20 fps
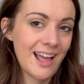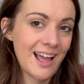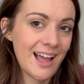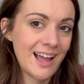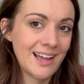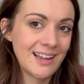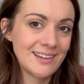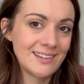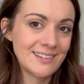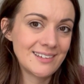
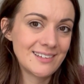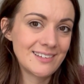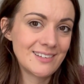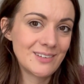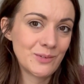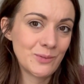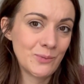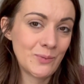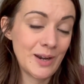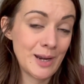and
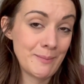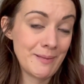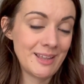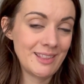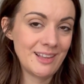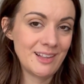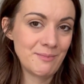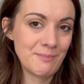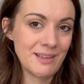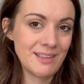when I made
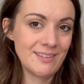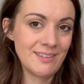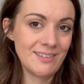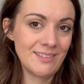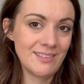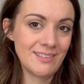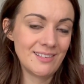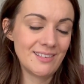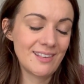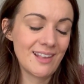these
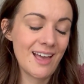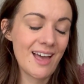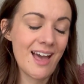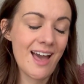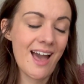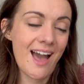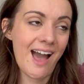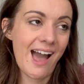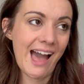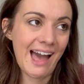mittens,
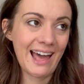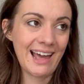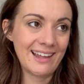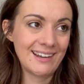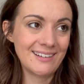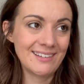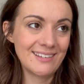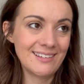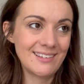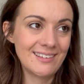
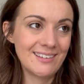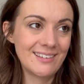and